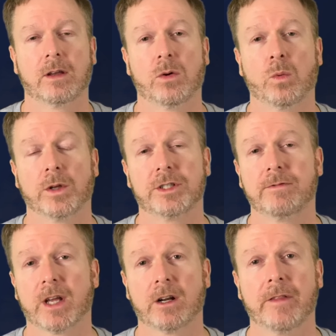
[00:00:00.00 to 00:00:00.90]
Once you've
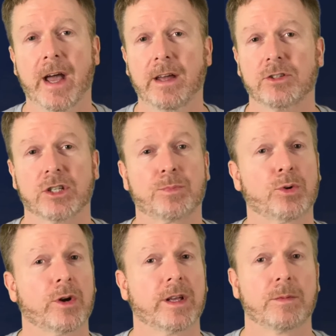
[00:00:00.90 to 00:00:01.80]
done all that, just
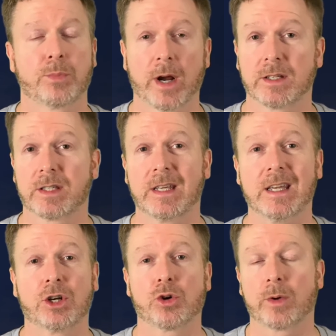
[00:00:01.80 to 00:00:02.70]
press the
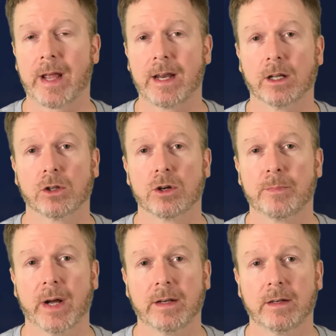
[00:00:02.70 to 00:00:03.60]
Create Alert
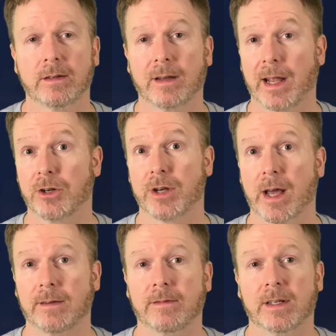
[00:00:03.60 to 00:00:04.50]
button and you're
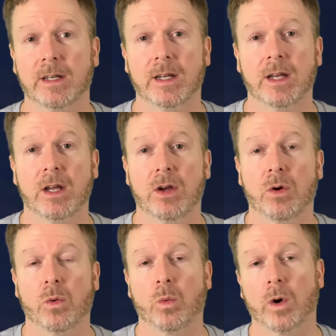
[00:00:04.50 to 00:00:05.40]
done.
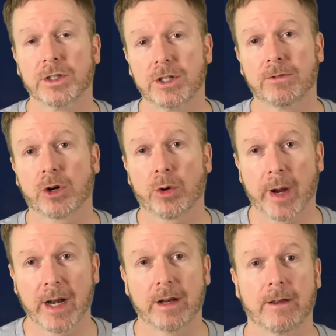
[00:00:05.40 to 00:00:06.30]
Once you've
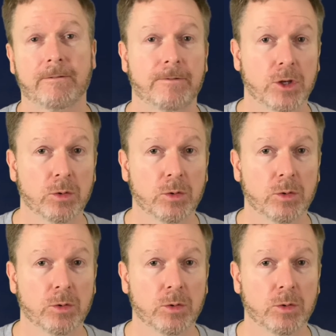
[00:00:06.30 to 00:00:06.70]
created a few